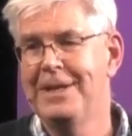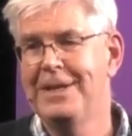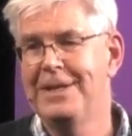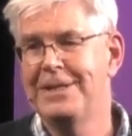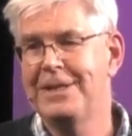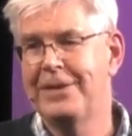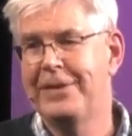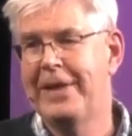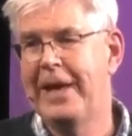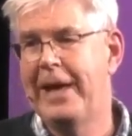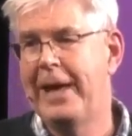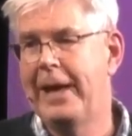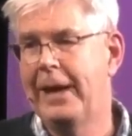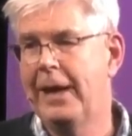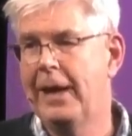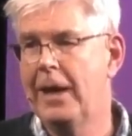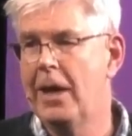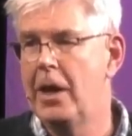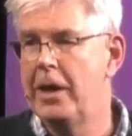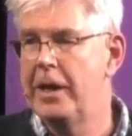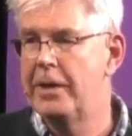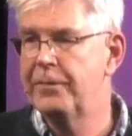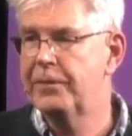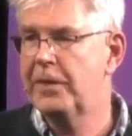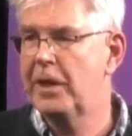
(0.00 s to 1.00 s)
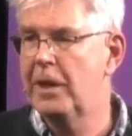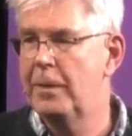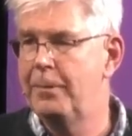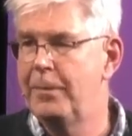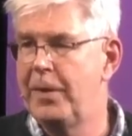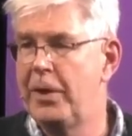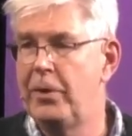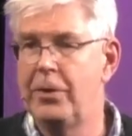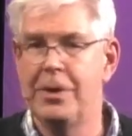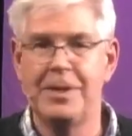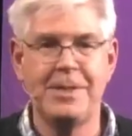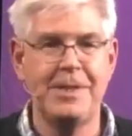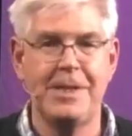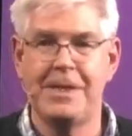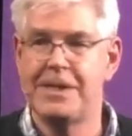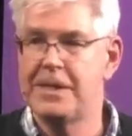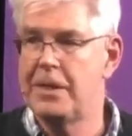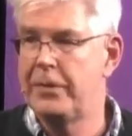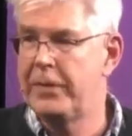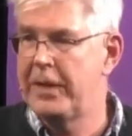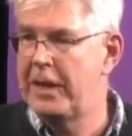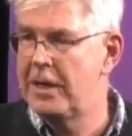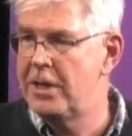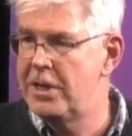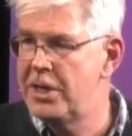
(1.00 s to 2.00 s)
to their kind of communities
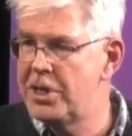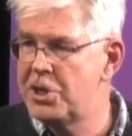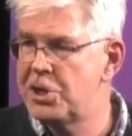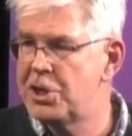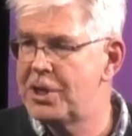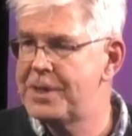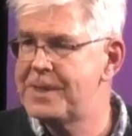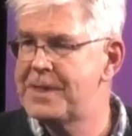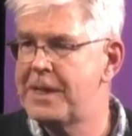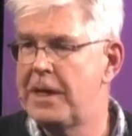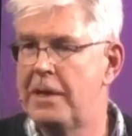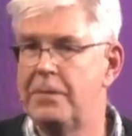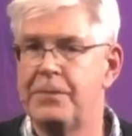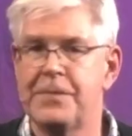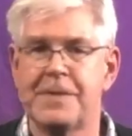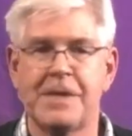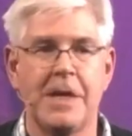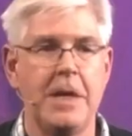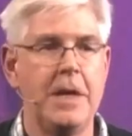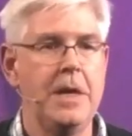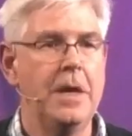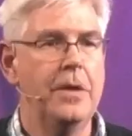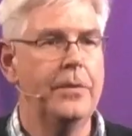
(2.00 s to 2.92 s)
and the initiatives,